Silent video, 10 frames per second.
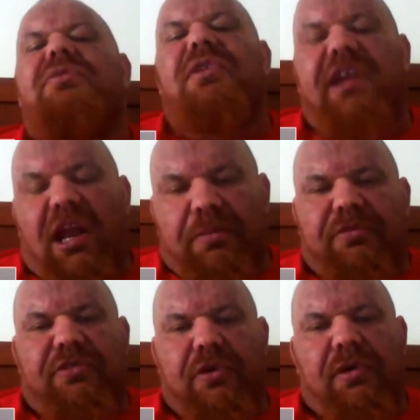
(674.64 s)
what the calipers
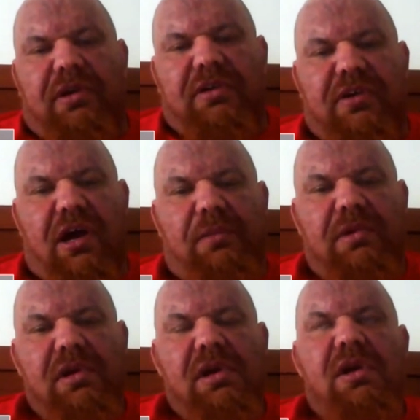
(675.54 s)
were showing at the time.
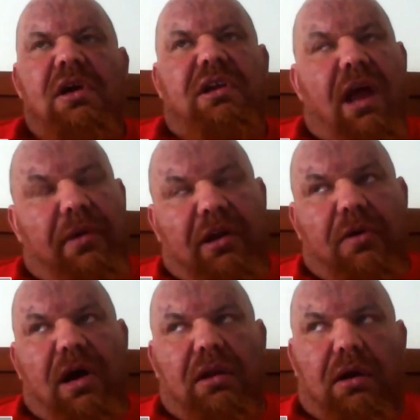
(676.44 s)
Carrying
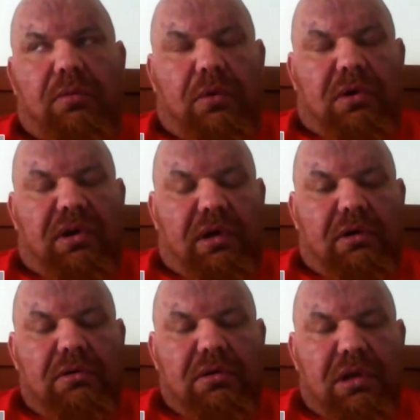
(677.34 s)
quite a lot of water,
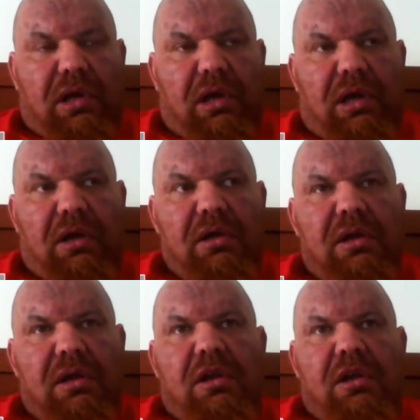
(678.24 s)
though.
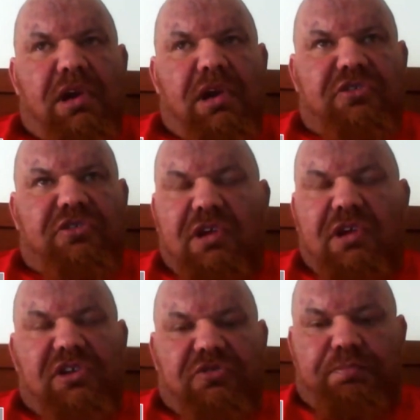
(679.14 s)
But I just
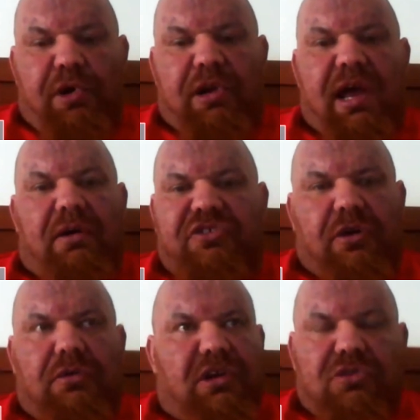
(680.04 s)
burnt out. I
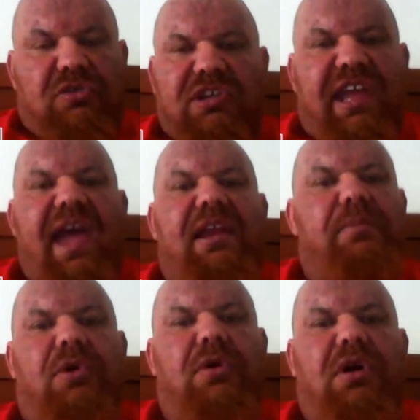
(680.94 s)
stalled. I couldn't get any
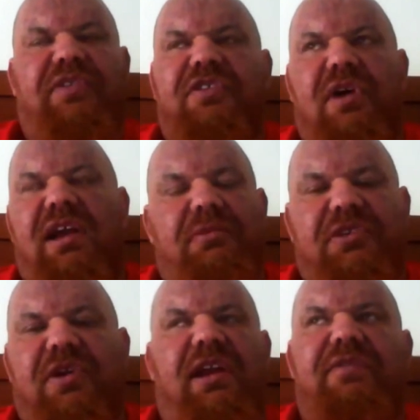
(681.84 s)
more off. I tried it. We
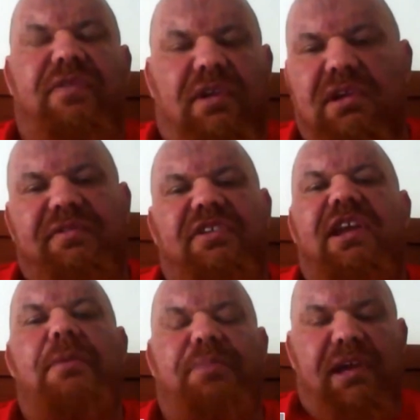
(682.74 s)
tried everything. Even
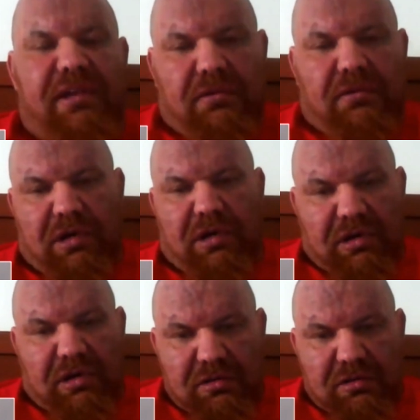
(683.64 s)
DMP didn't work.
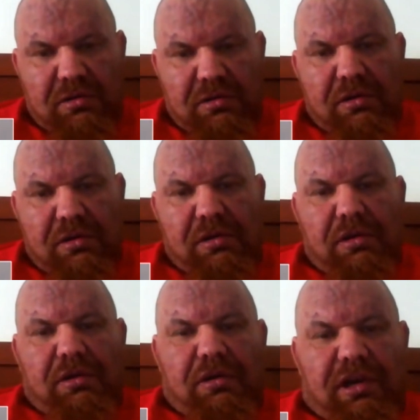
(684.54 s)

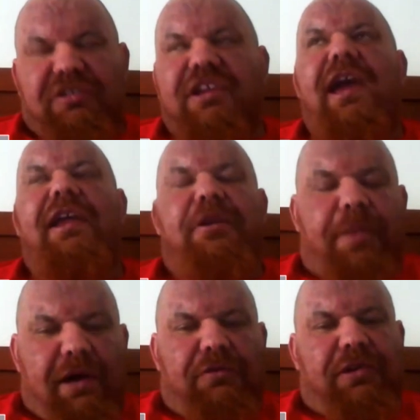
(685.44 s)
I actually gained a
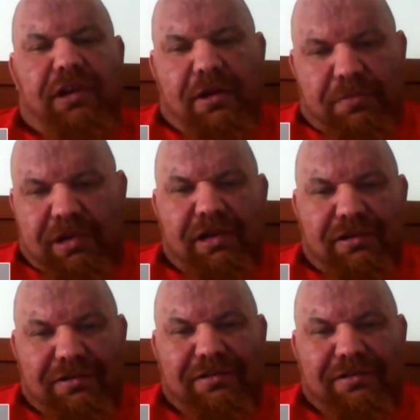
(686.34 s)
pound with DMP.